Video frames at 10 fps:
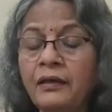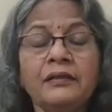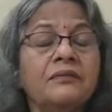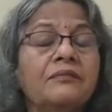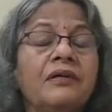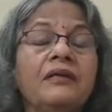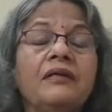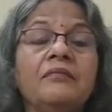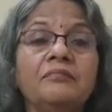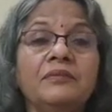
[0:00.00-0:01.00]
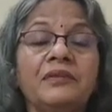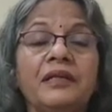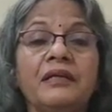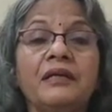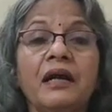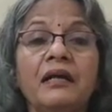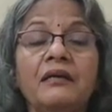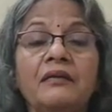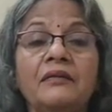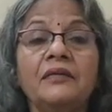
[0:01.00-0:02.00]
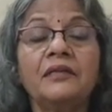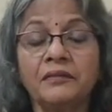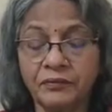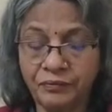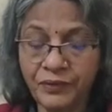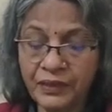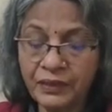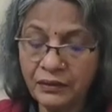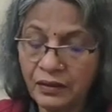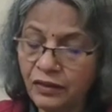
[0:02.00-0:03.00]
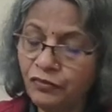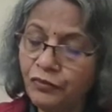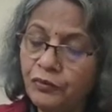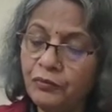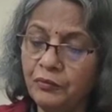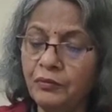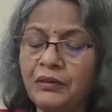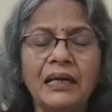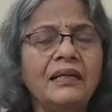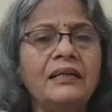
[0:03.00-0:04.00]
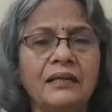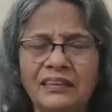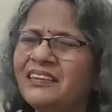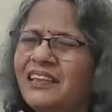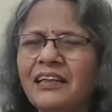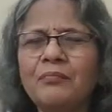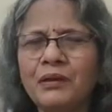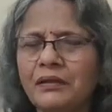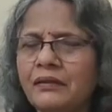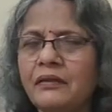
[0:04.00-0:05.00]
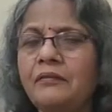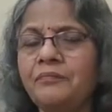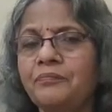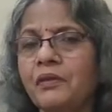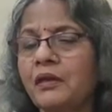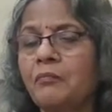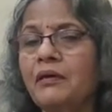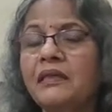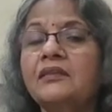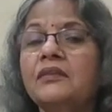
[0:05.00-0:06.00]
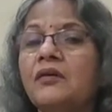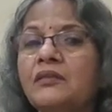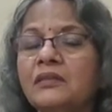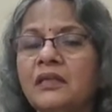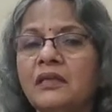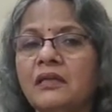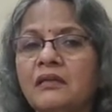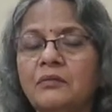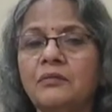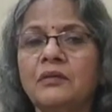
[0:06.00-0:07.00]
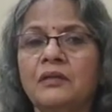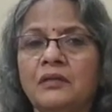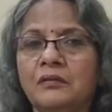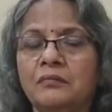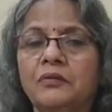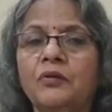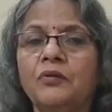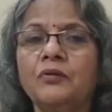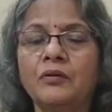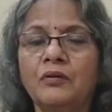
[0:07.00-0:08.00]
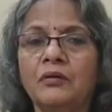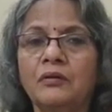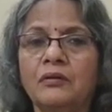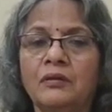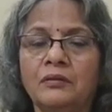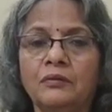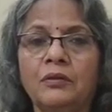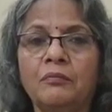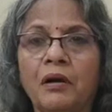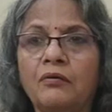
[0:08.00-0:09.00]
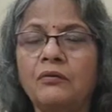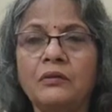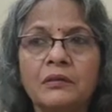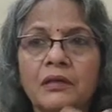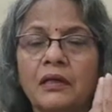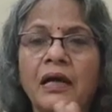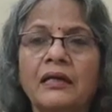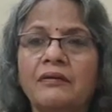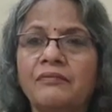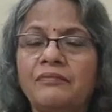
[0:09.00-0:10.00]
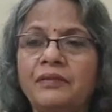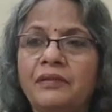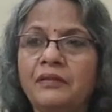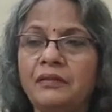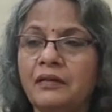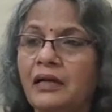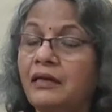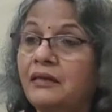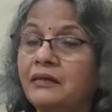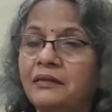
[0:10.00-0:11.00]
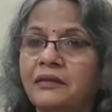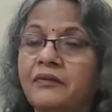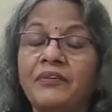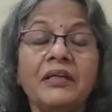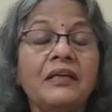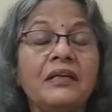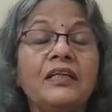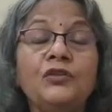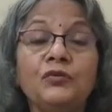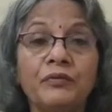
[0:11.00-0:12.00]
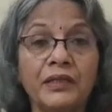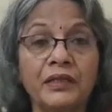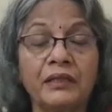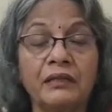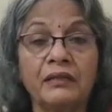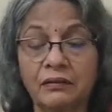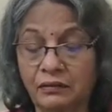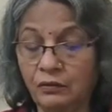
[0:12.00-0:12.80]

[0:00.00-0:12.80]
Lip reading: It's wonder drink, and it's, friends, if you don't like, it's little bitter, but it's not sticking to the throat or into the mouth. I can feel, and it's very rejuvenating.